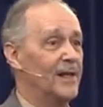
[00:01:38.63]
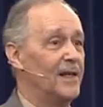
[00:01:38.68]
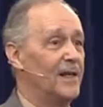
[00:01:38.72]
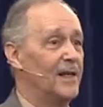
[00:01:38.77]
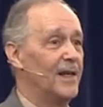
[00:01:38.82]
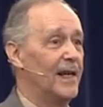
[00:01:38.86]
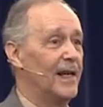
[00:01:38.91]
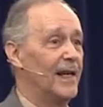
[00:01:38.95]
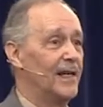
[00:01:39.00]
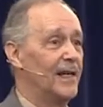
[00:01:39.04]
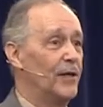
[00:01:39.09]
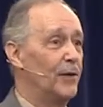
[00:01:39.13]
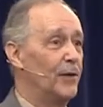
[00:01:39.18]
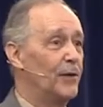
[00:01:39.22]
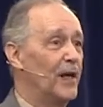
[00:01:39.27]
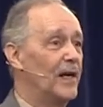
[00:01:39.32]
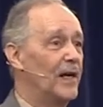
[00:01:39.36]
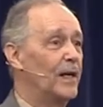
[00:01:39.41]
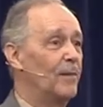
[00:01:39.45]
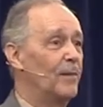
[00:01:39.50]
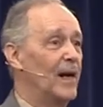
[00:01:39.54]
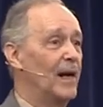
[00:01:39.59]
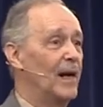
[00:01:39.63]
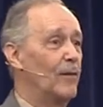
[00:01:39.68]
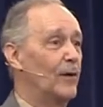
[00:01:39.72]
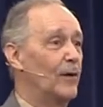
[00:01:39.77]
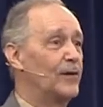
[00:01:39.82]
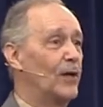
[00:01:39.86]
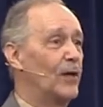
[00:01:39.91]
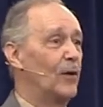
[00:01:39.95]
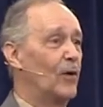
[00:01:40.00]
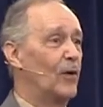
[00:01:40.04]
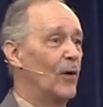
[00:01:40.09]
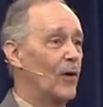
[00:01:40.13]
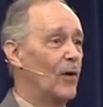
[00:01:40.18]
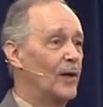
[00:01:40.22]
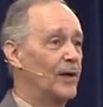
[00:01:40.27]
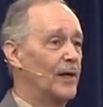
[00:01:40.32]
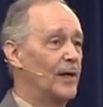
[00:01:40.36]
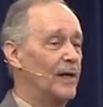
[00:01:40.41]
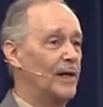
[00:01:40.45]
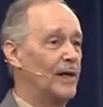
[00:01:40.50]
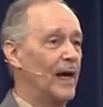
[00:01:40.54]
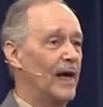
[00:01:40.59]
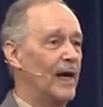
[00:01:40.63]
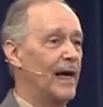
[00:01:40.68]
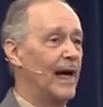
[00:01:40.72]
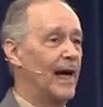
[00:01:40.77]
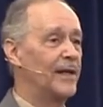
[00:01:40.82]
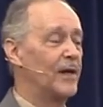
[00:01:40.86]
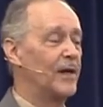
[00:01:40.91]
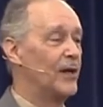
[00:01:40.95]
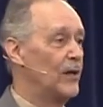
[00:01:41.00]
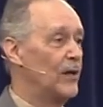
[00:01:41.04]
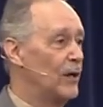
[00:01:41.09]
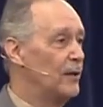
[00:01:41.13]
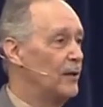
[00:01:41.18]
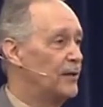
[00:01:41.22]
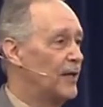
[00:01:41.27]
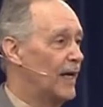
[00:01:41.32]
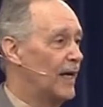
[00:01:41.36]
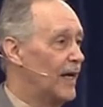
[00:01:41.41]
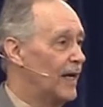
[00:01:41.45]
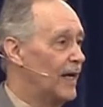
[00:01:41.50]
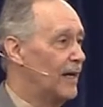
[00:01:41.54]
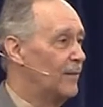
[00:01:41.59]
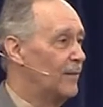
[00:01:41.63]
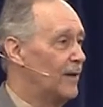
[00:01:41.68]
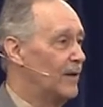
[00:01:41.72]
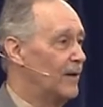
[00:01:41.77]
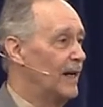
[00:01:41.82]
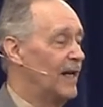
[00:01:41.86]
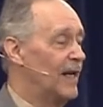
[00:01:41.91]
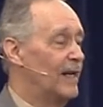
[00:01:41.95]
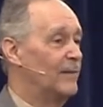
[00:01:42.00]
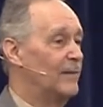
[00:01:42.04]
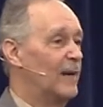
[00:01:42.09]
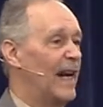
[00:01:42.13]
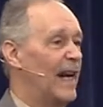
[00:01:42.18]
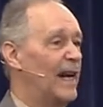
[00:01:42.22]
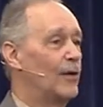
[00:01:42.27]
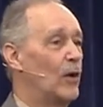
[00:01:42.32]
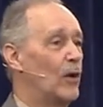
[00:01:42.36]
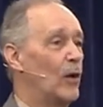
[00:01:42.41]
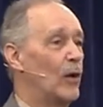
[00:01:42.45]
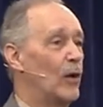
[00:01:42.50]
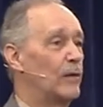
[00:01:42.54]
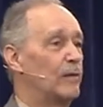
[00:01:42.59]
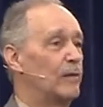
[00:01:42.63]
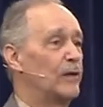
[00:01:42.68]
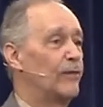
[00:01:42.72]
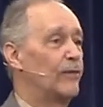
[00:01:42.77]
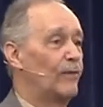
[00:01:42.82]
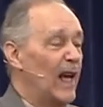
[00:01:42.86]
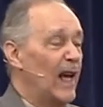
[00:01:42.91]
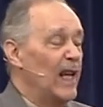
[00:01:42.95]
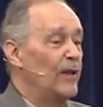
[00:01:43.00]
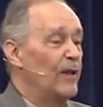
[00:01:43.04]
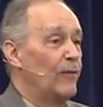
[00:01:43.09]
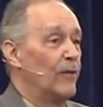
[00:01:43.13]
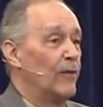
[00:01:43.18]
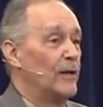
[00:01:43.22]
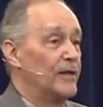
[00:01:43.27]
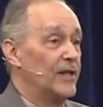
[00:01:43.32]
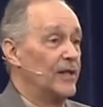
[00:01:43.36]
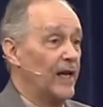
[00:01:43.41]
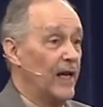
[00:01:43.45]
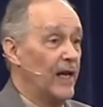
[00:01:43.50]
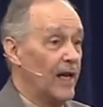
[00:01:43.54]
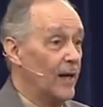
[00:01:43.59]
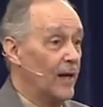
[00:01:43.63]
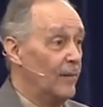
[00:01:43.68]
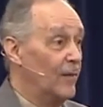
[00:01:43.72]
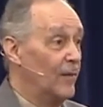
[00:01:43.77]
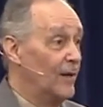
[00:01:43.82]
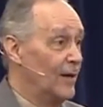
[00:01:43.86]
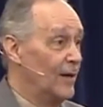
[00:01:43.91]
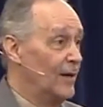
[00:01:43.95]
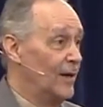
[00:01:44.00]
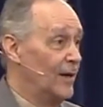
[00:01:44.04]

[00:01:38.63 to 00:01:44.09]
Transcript: And you think about what the Lord had to do to him and, and how the Lord was faithful to him